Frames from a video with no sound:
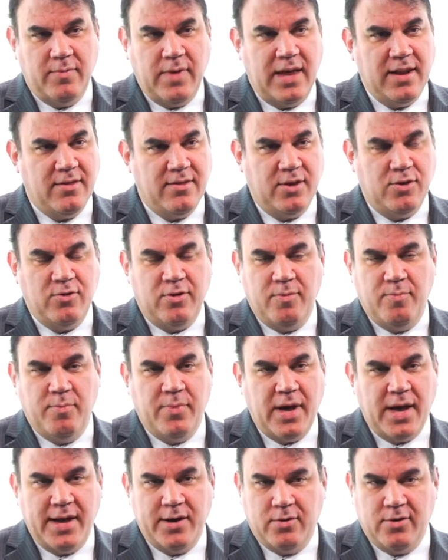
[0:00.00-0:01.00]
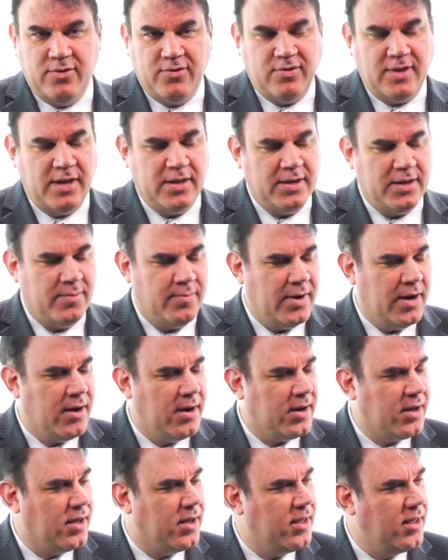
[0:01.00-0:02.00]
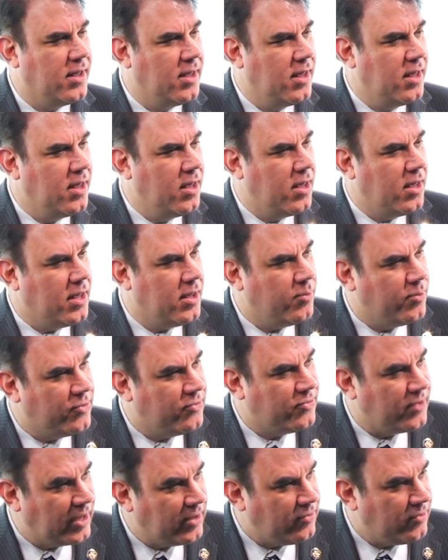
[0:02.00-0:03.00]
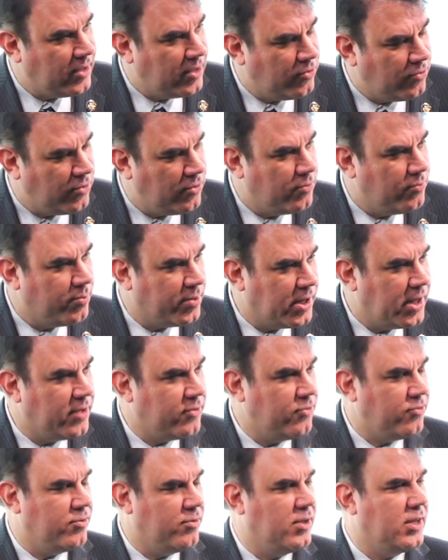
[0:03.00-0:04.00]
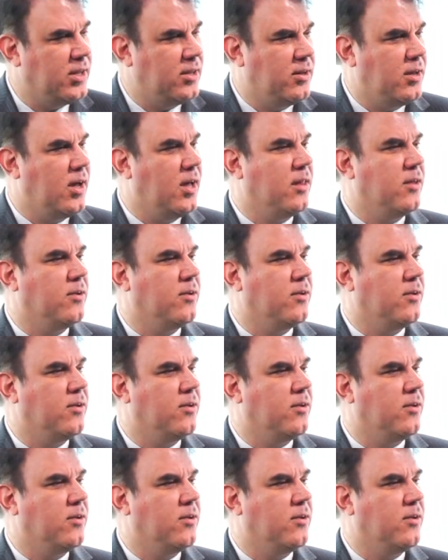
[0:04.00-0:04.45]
Anything you can buy or sell in America. It was $62+ trillion